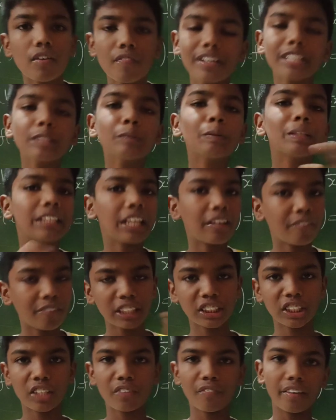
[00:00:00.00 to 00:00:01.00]
x plus f
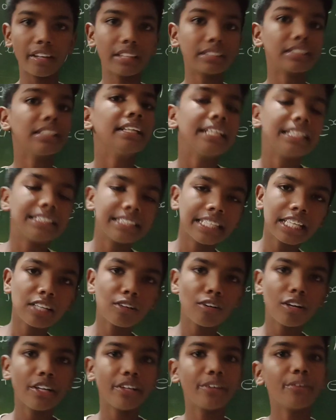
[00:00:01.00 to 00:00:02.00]
dash of x is
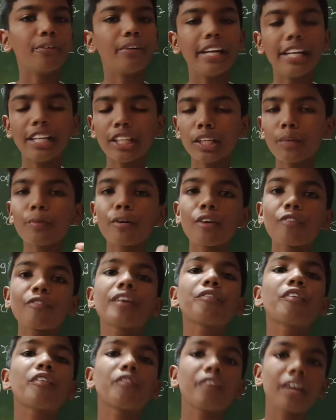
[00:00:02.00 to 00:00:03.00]
equal to e to the power of
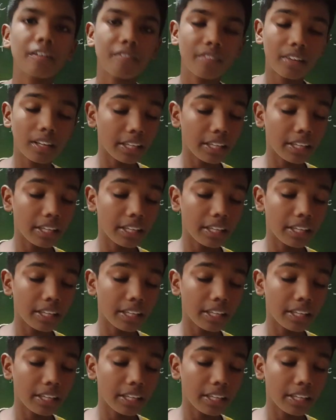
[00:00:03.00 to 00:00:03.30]
f of x,